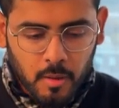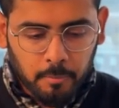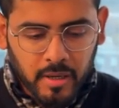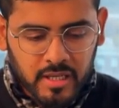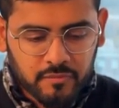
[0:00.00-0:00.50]

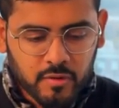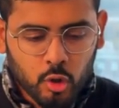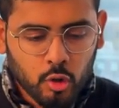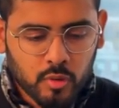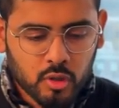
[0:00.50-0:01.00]
But if you
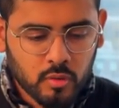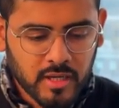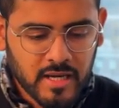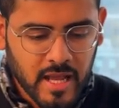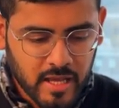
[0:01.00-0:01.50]
hover
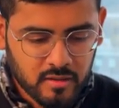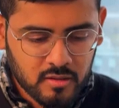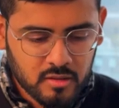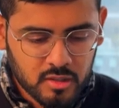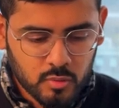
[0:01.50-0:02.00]
over an
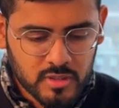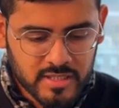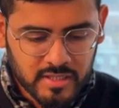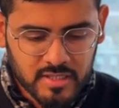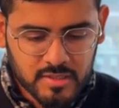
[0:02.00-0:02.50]
error, you will
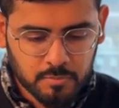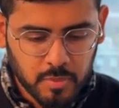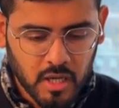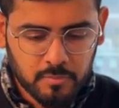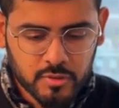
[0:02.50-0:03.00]
see this
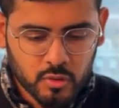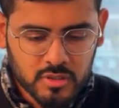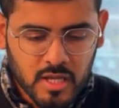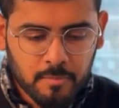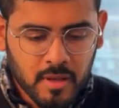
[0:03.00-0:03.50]
bulb
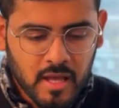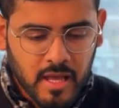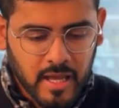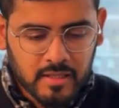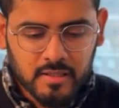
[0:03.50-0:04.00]
shows up,
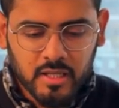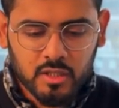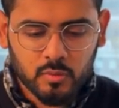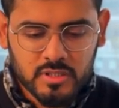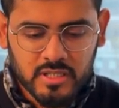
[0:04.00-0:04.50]
and then
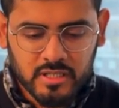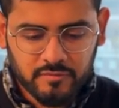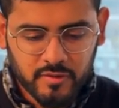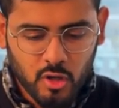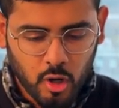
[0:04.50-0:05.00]
you will see
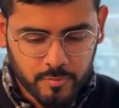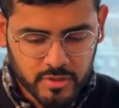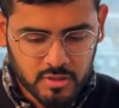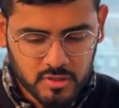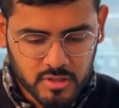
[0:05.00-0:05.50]
different
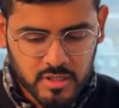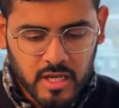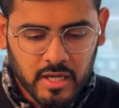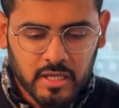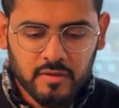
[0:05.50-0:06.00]
options.
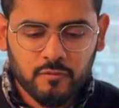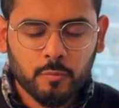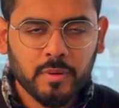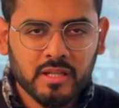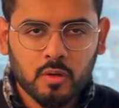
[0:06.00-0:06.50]
If
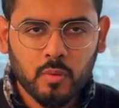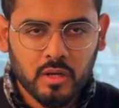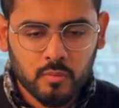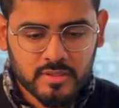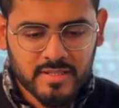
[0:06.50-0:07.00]
you pick the
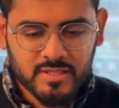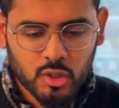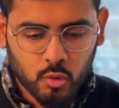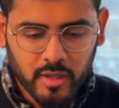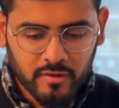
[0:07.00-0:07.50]
one which says
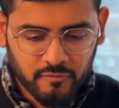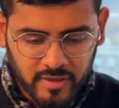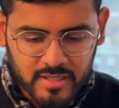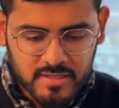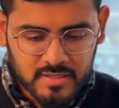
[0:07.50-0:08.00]
quick
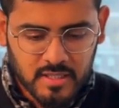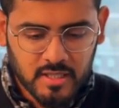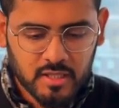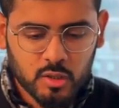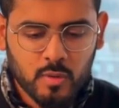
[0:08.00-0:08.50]
fix,
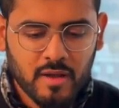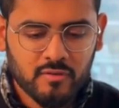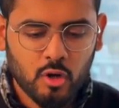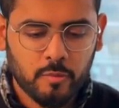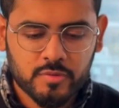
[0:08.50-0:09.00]
you
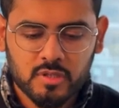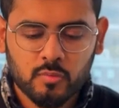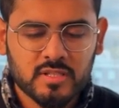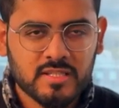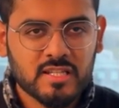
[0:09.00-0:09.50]
have an option
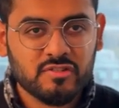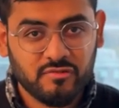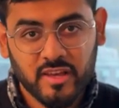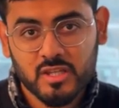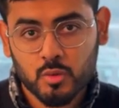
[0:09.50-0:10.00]
which says
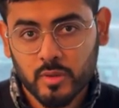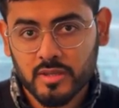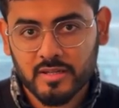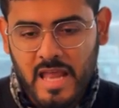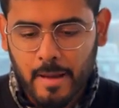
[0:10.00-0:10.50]
fix
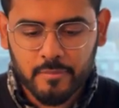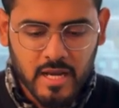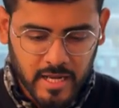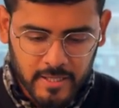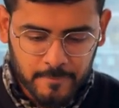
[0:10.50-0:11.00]
with tab
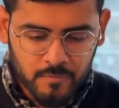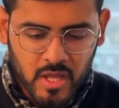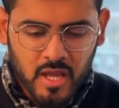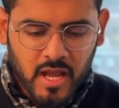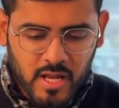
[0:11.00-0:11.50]
9.
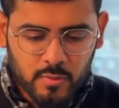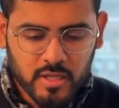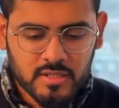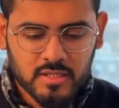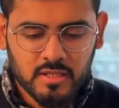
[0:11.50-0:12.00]
And you
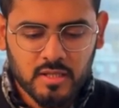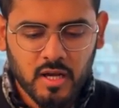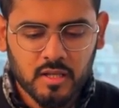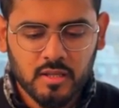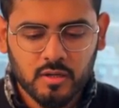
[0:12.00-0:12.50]
can see
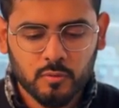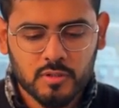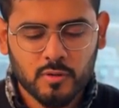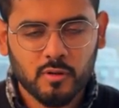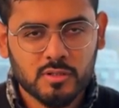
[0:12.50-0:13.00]
the other
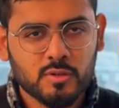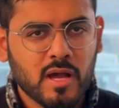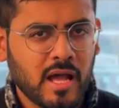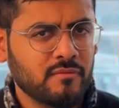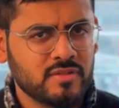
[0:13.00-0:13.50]
tools also
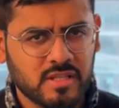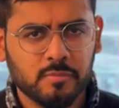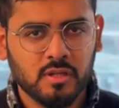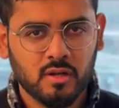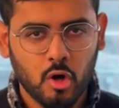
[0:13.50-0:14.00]
have
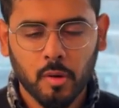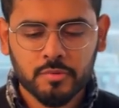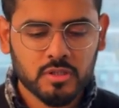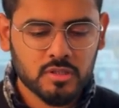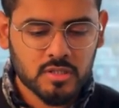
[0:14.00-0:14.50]
similar
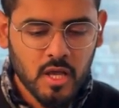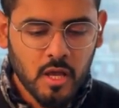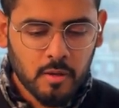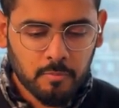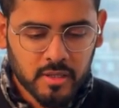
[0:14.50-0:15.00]
options,
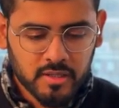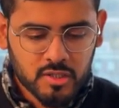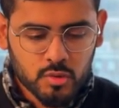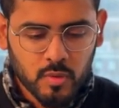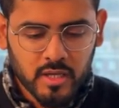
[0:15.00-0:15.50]
but
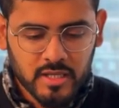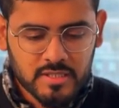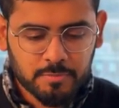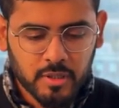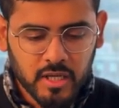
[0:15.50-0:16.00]
this one
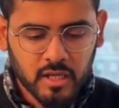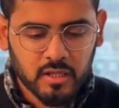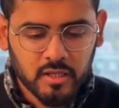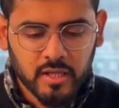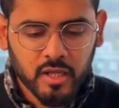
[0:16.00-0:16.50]
is
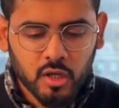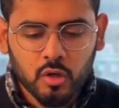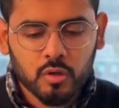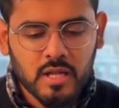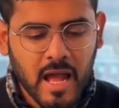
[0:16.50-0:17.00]
particularly good